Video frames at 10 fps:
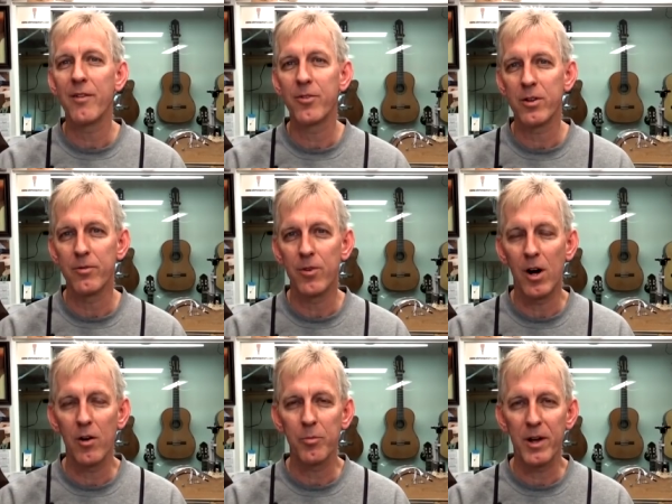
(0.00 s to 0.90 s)
effort
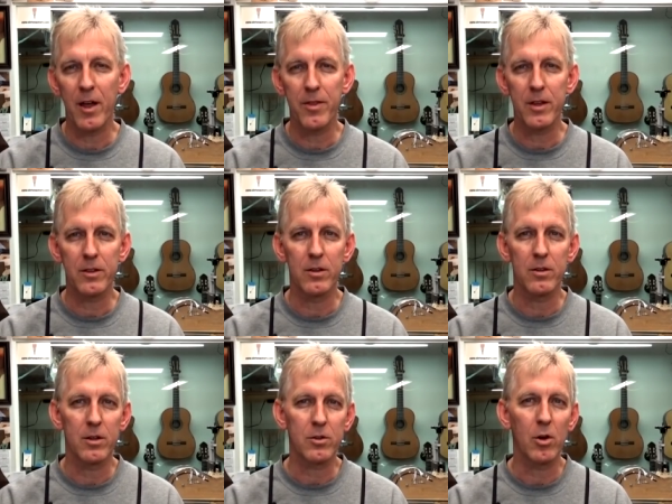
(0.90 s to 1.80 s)
involved, but I think the,
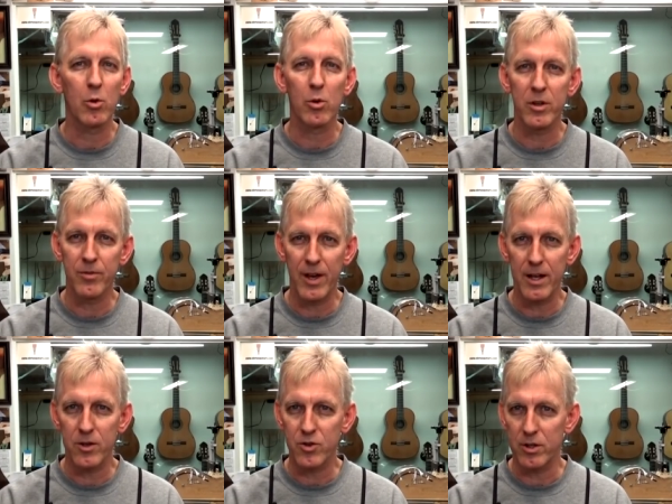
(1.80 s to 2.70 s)
the tonal
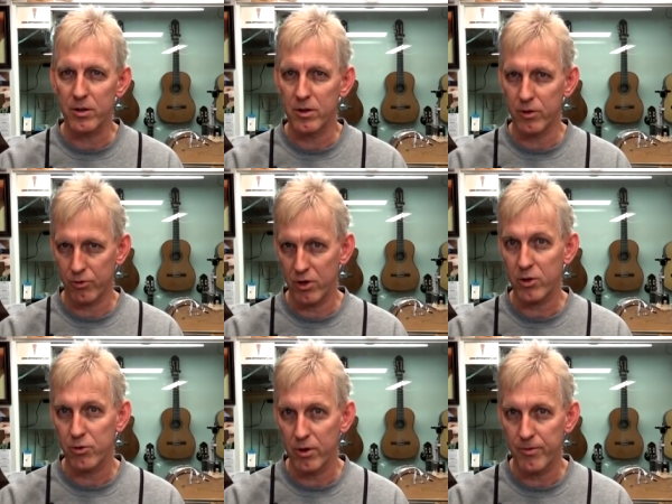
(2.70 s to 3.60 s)
advantage and the
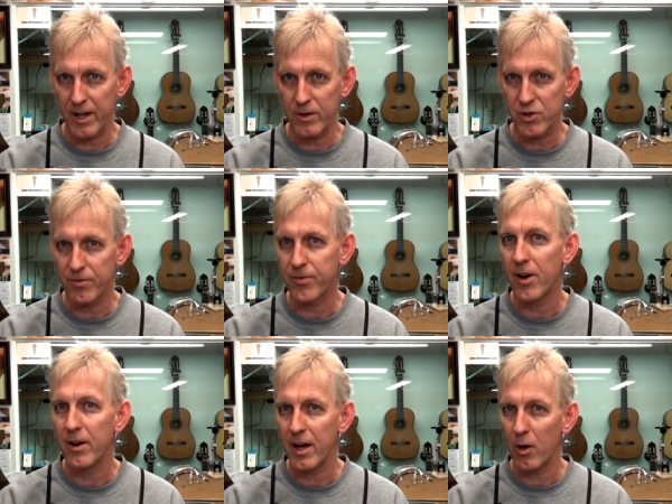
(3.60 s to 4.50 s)
structural advantage can
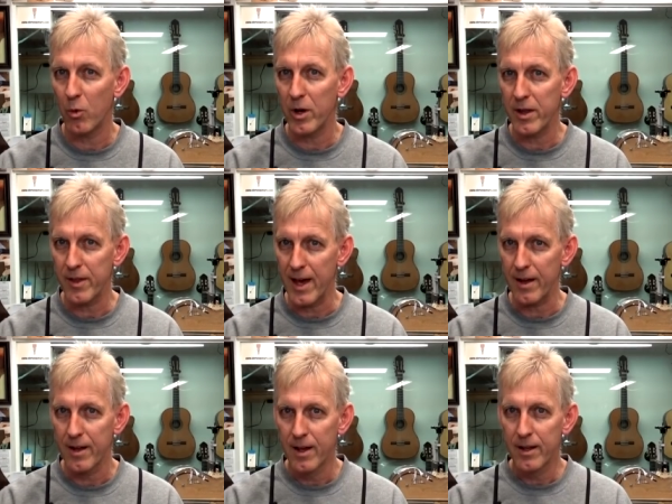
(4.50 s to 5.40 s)
far outweigh
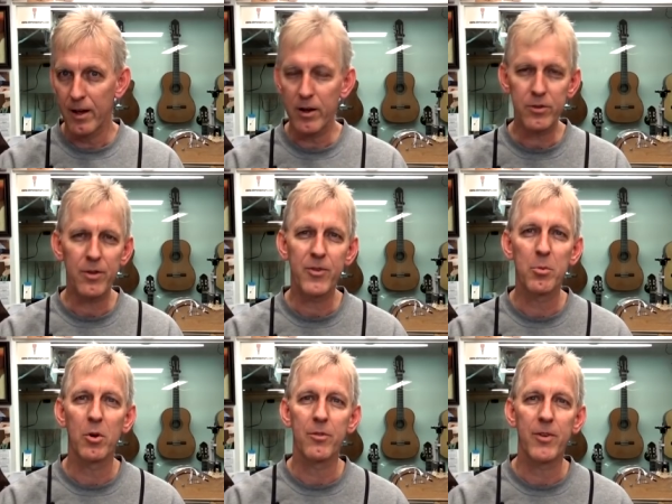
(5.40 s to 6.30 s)
that. Now here's a few
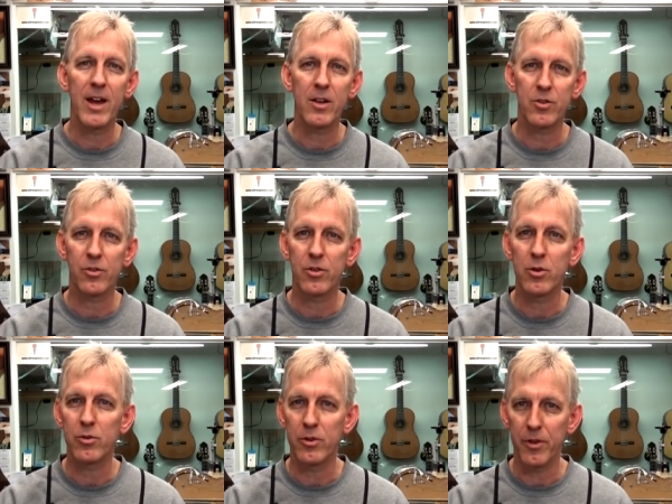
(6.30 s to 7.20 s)
more advantages to
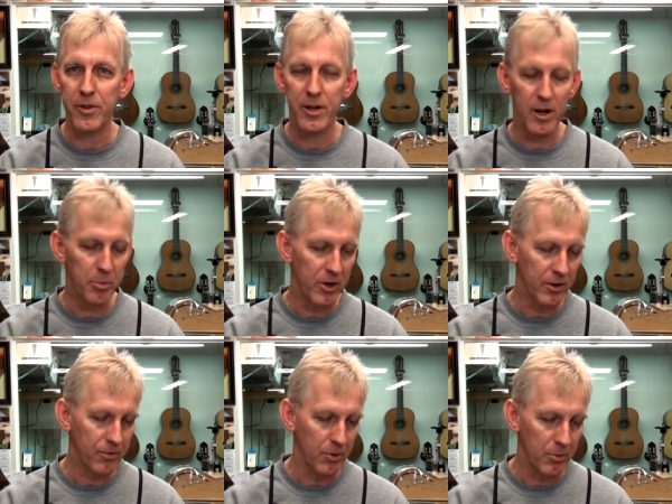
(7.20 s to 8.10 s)
using the thin air
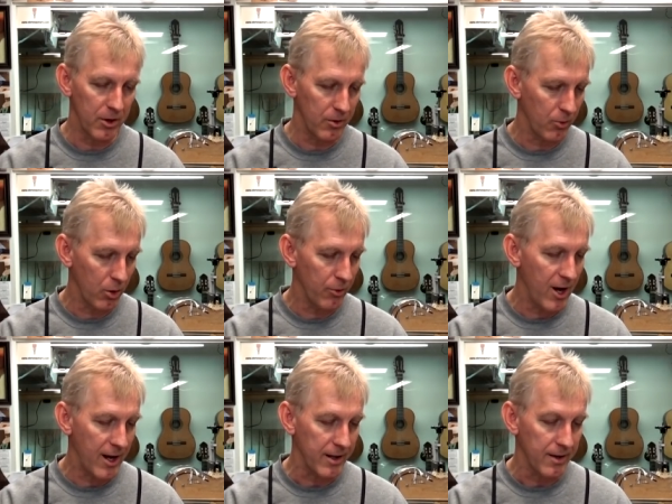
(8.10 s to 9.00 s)
press from a uh,
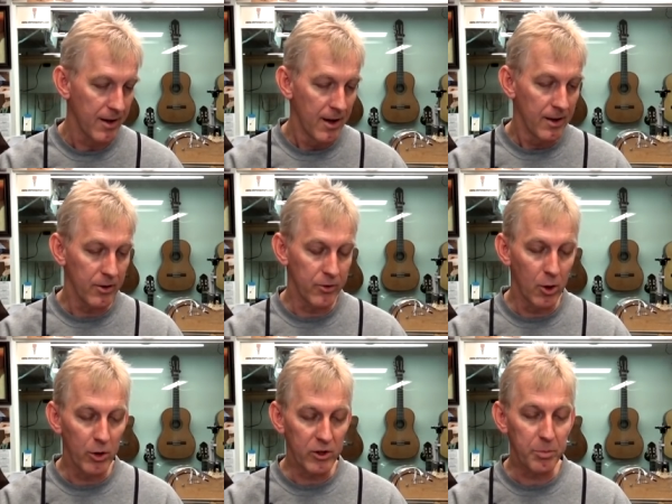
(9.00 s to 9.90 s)
Roarockit. There's
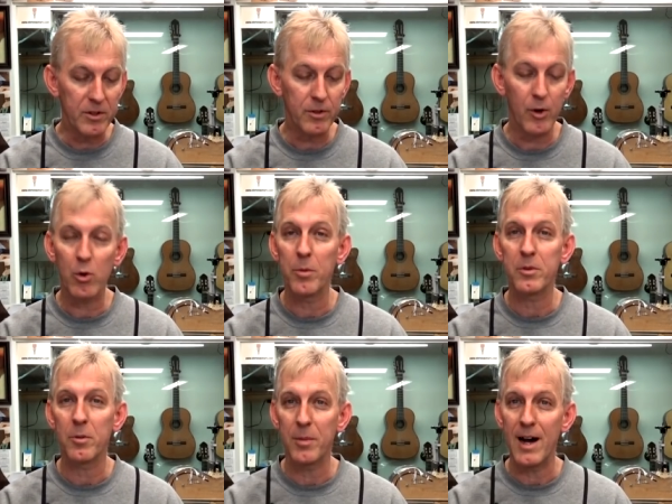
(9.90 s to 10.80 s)
no expensive
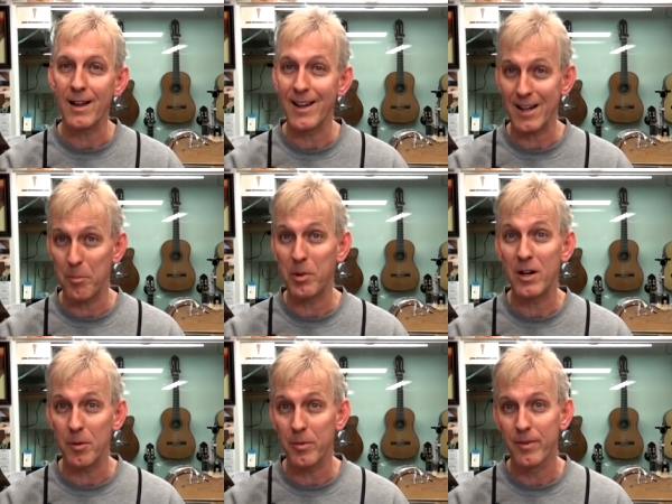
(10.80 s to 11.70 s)
equipment to buy, like a
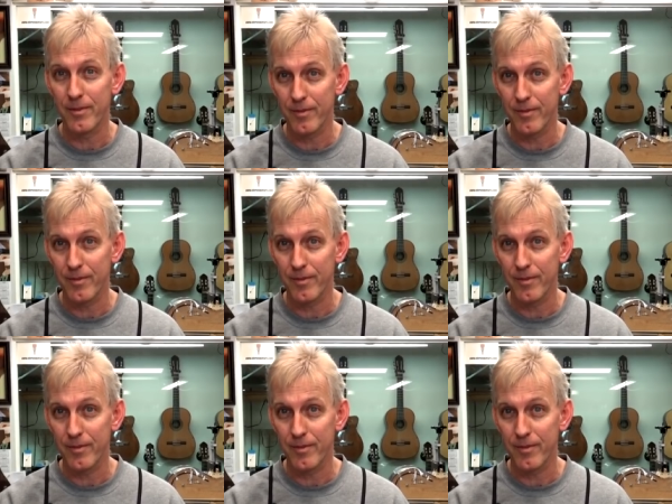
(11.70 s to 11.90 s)
pump.